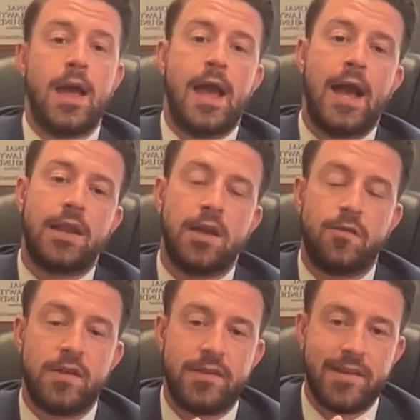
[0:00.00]
and if
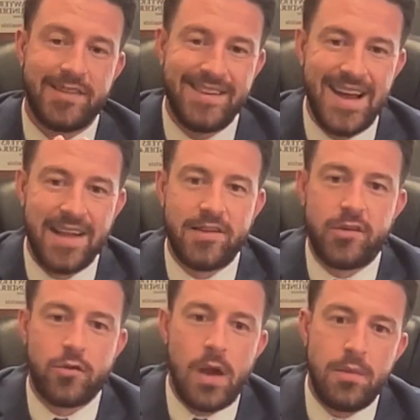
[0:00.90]
it does not
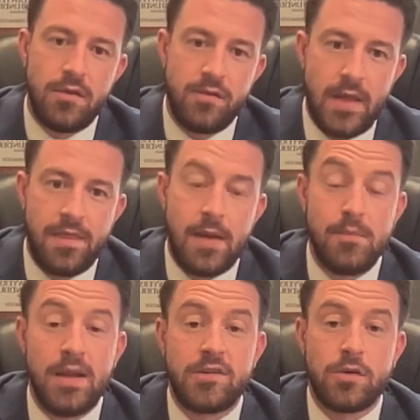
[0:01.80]
describe an event that
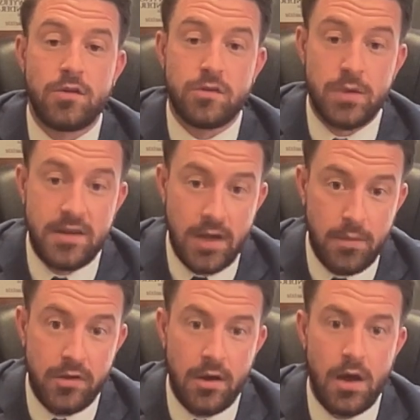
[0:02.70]
meets those three
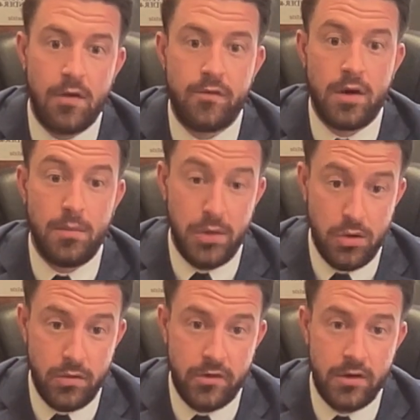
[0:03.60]
types of
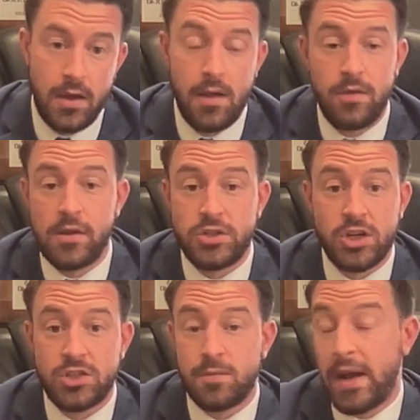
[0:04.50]
abuse, the
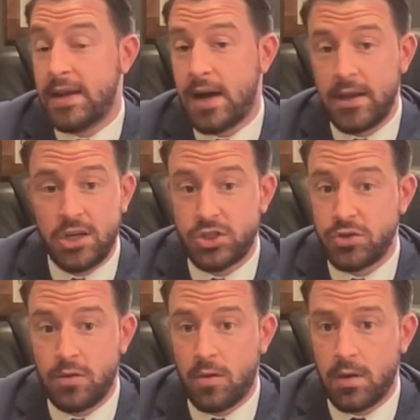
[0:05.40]
judge might not
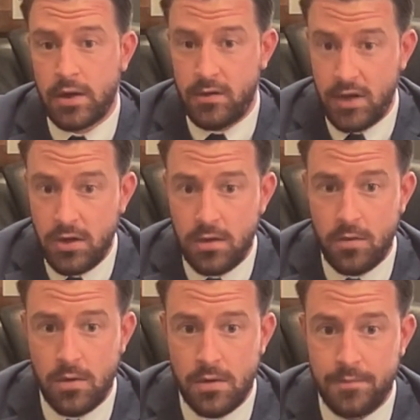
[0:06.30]
issue or continue the
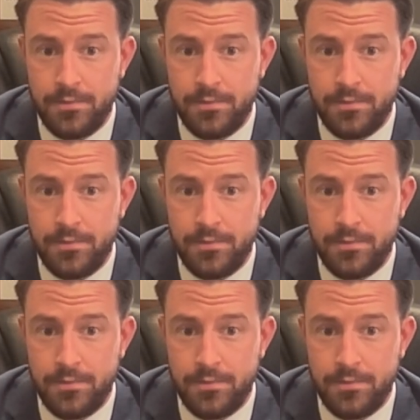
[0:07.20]
order.